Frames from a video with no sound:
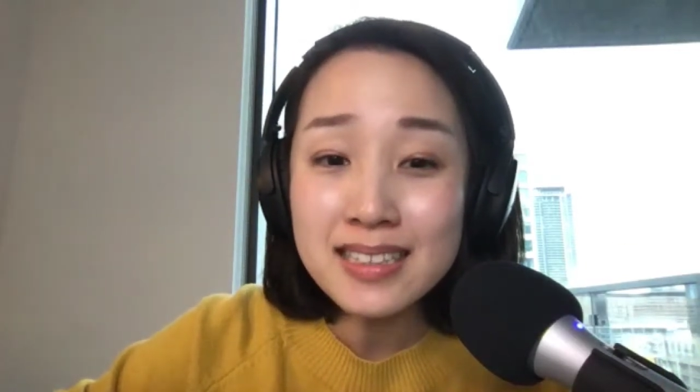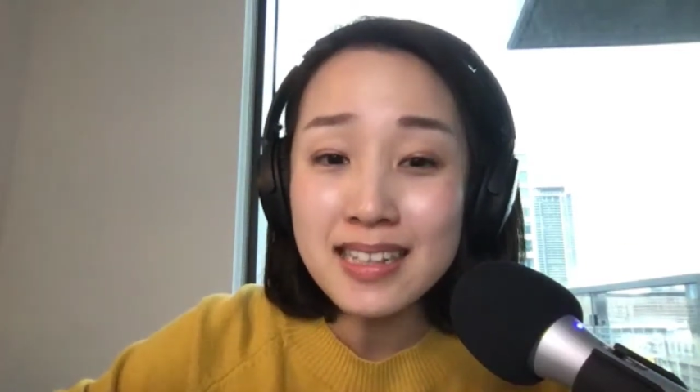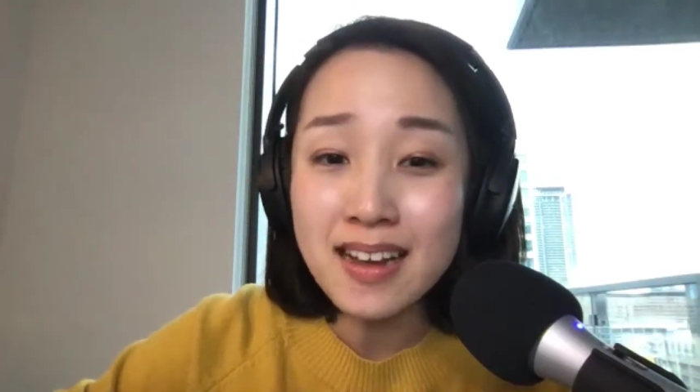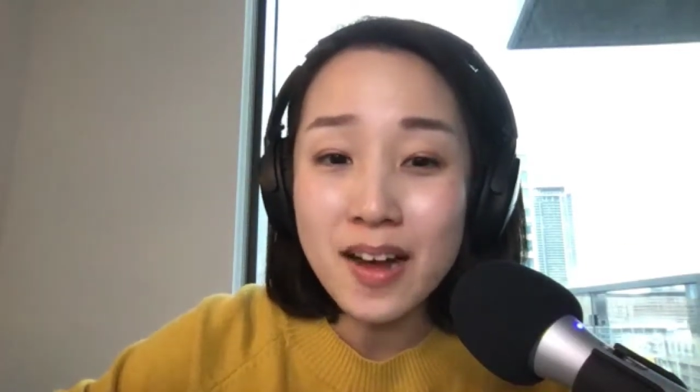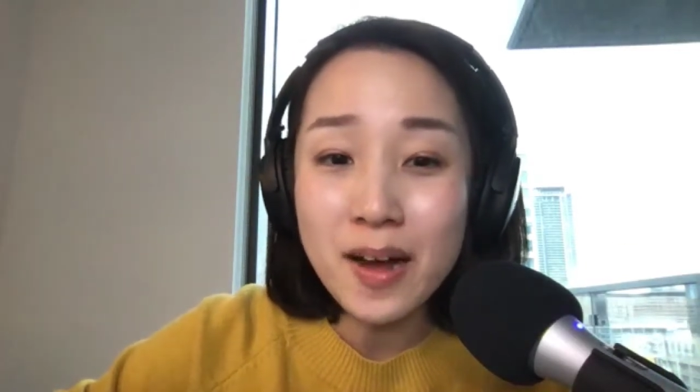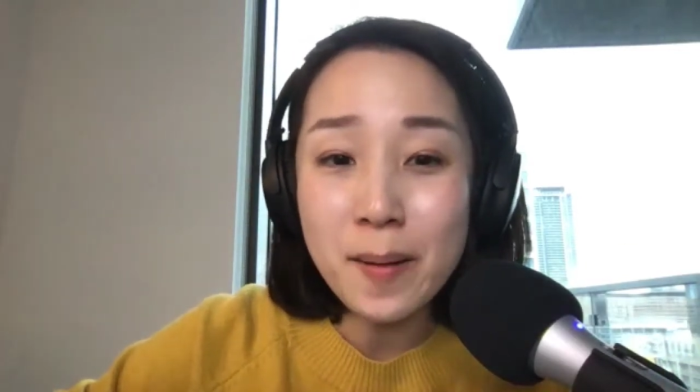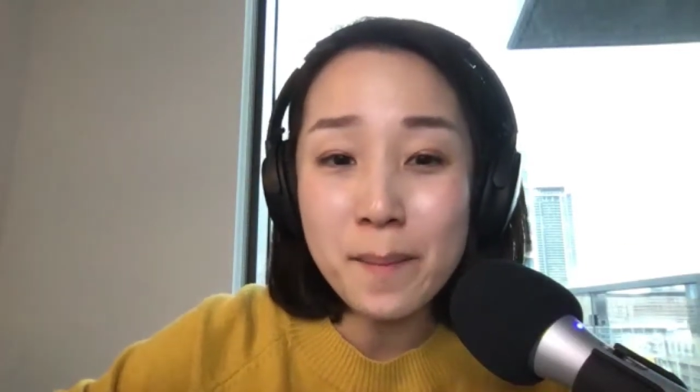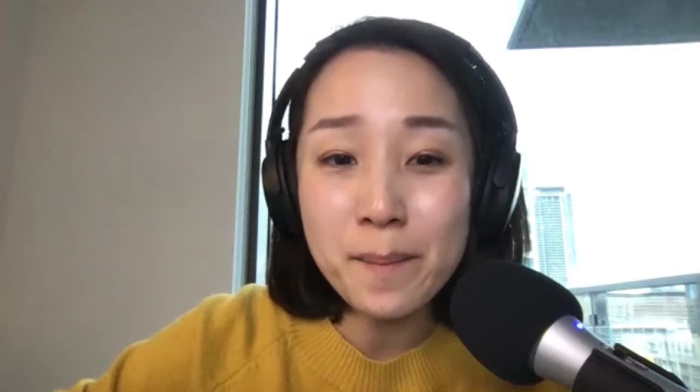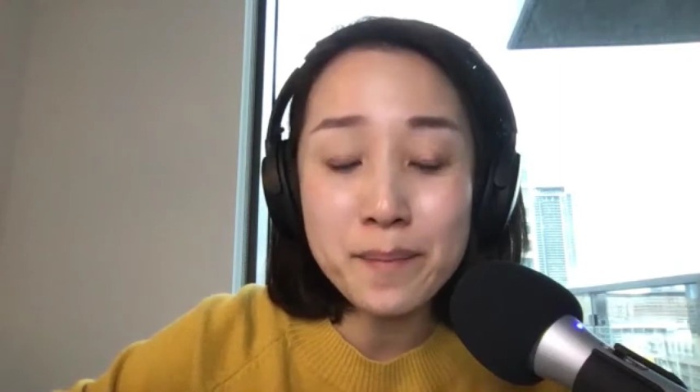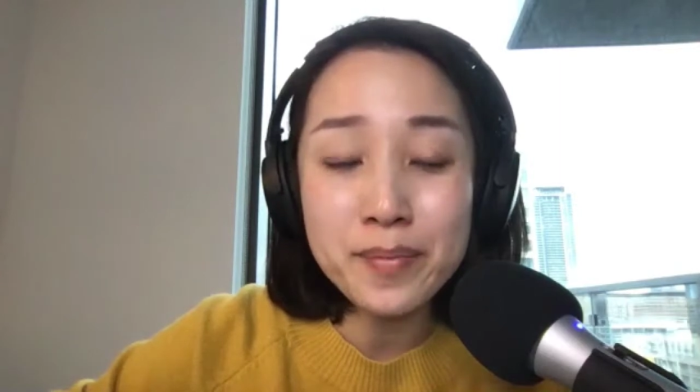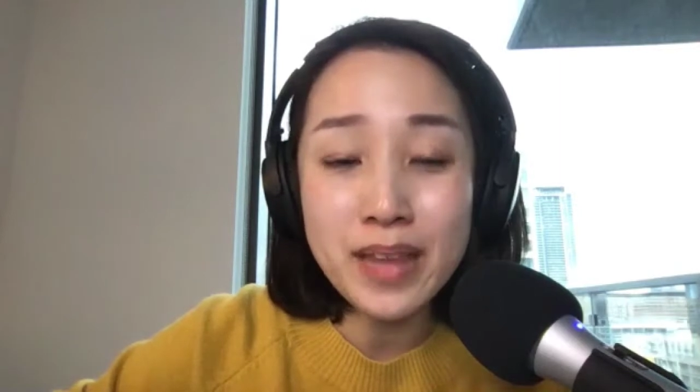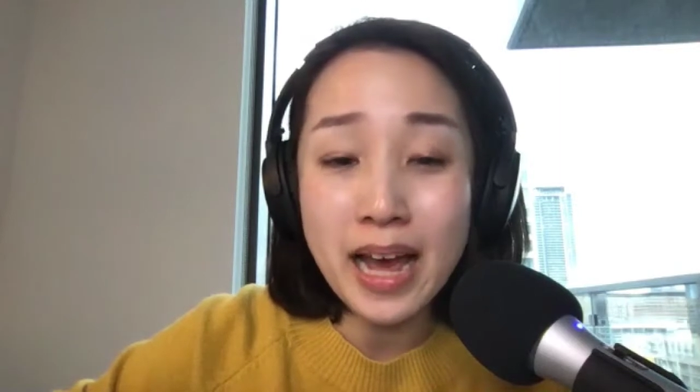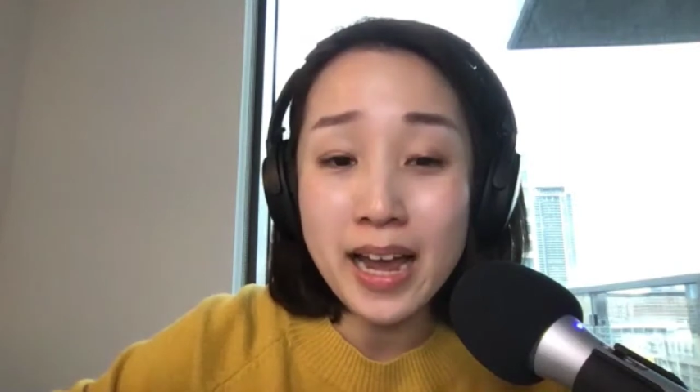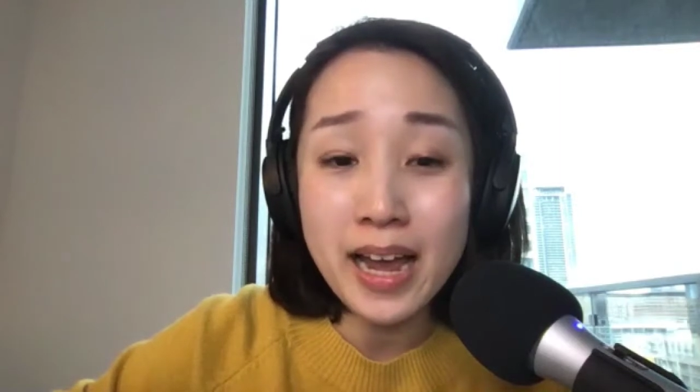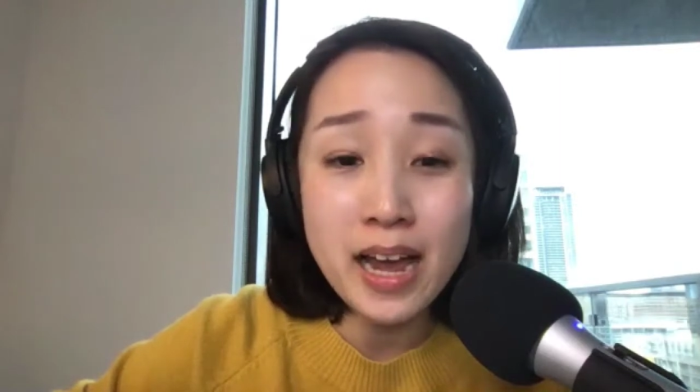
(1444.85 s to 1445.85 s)
I
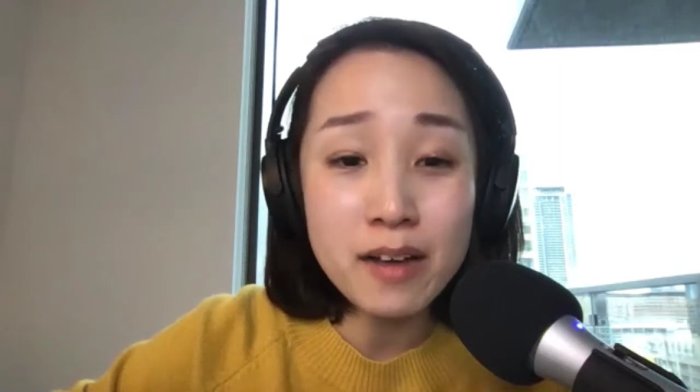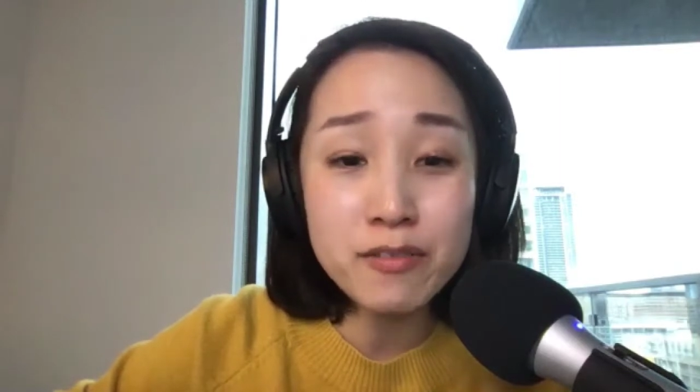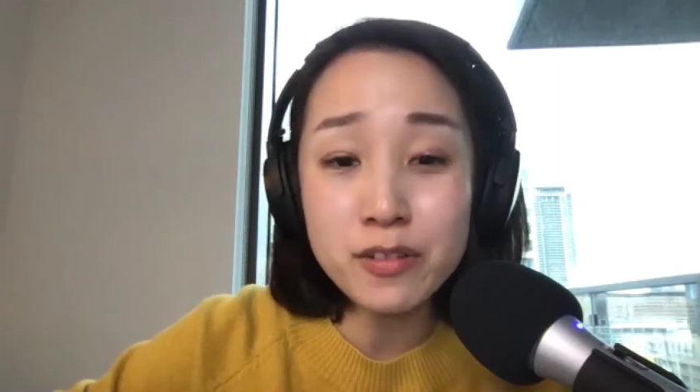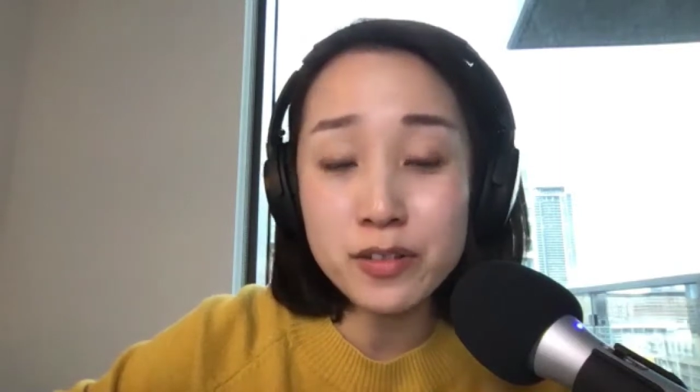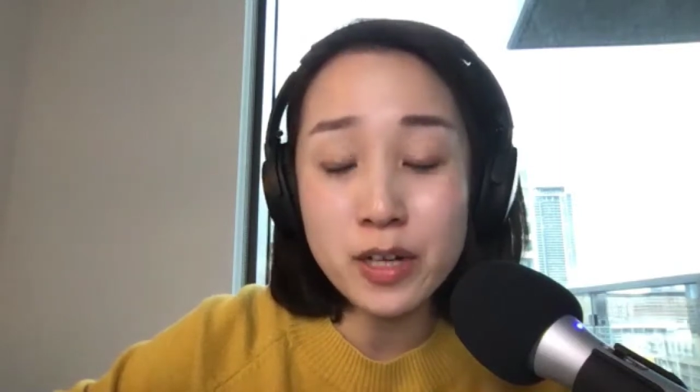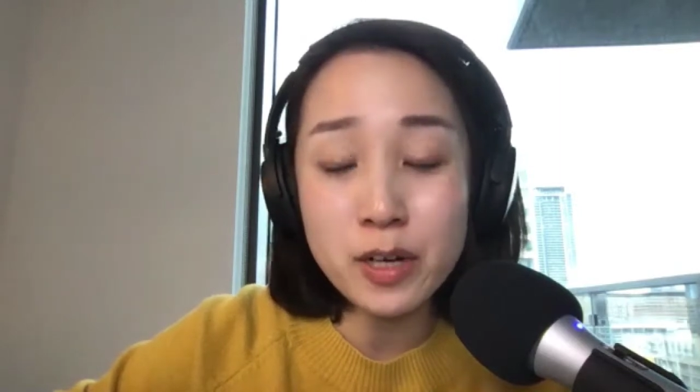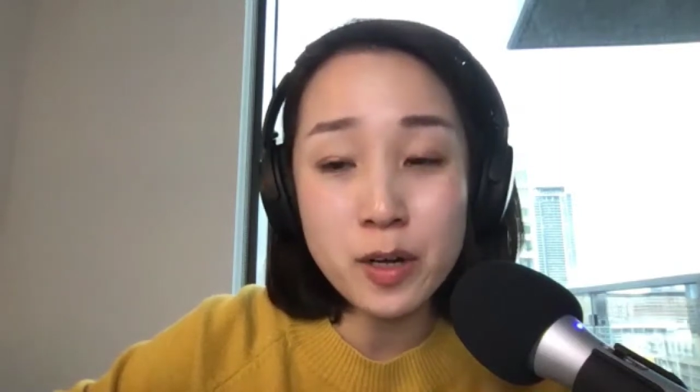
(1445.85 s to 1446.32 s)
have a